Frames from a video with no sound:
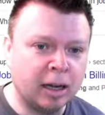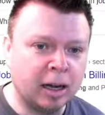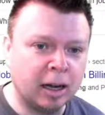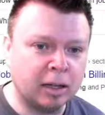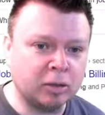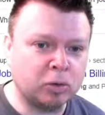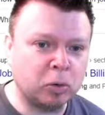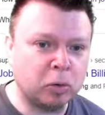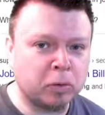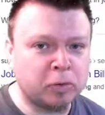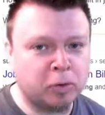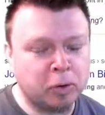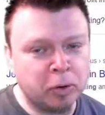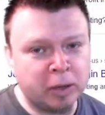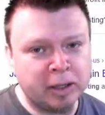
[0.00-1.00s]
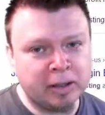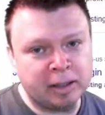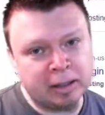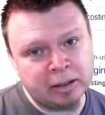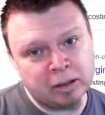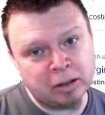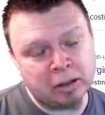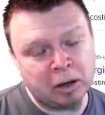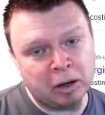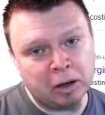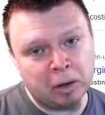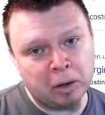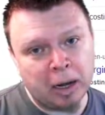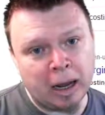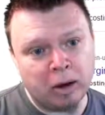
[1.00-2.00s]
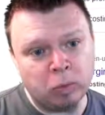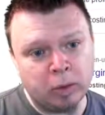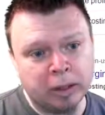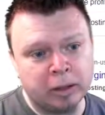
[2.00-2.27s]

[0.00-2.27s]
I'll talk through it and then show how we